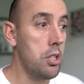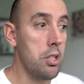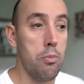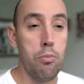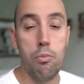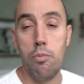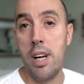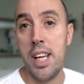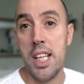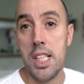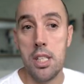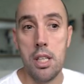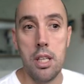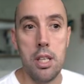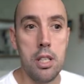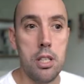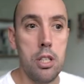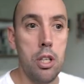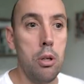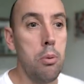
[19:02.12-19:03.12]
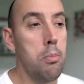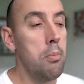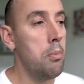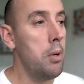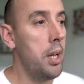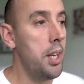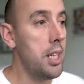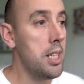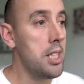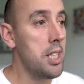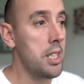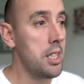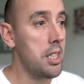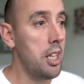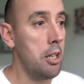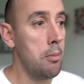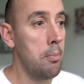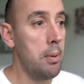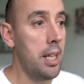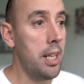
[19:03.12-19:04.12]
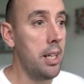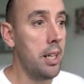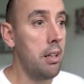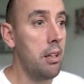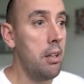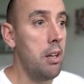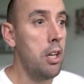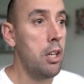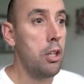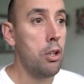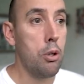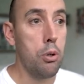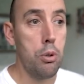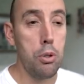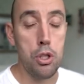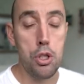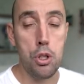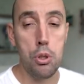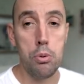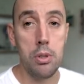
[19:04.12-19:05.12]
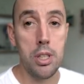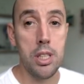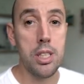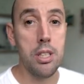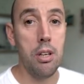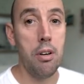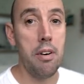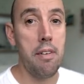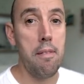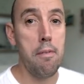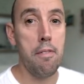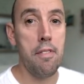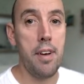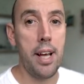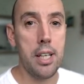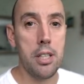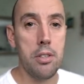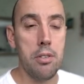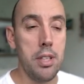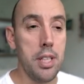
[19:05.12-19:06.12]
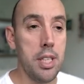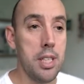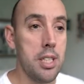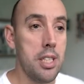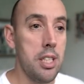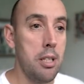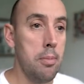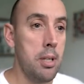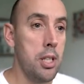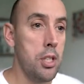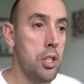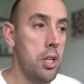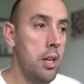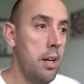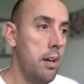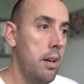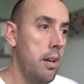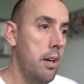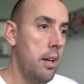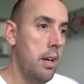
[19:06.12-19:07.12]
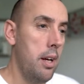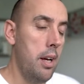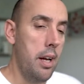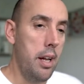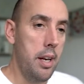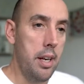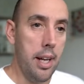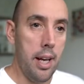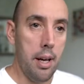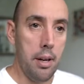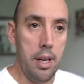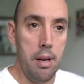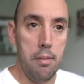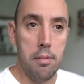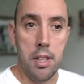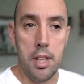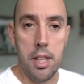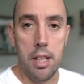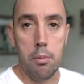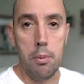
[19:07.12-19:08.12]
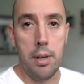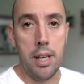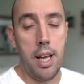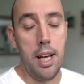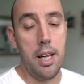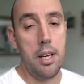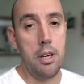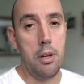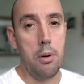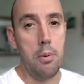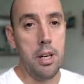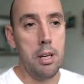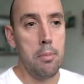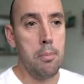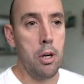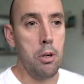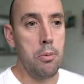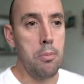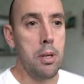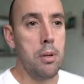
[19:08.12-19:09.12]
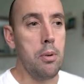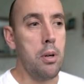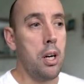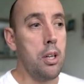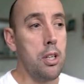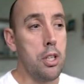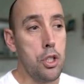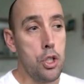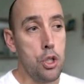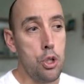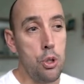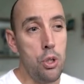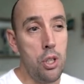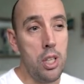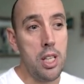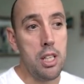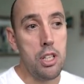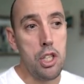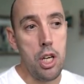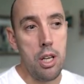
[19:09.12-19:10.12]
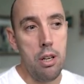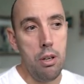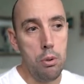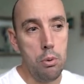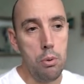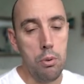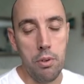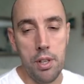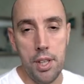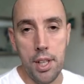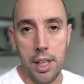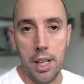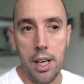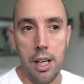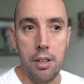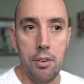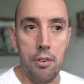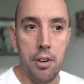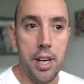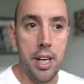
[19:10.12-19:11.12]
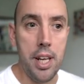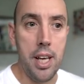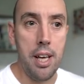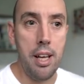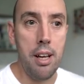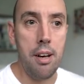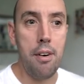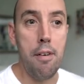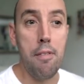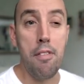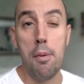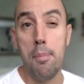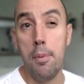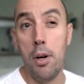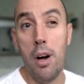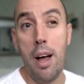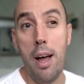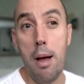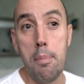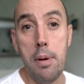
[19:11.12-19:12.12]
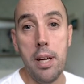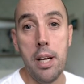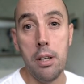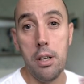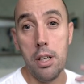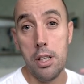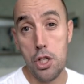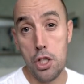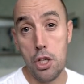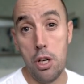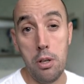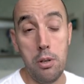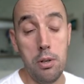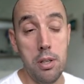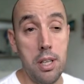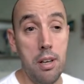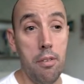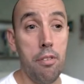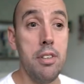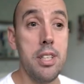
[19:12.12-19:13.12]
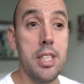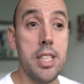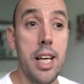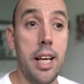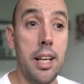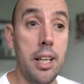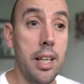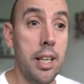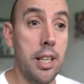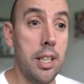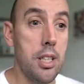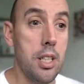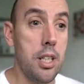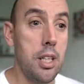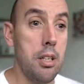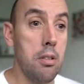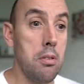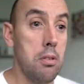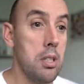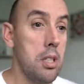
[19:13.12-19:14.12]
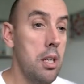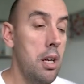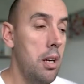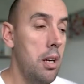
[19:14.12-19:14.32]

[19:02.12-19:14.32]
and reds at the top. And this is going to be the crucial deciding factor in this image. Now the other thing we can do in a moment, I'm going to try altering the colour in here, and if I'm not happy I'm going to show you a different technique to use.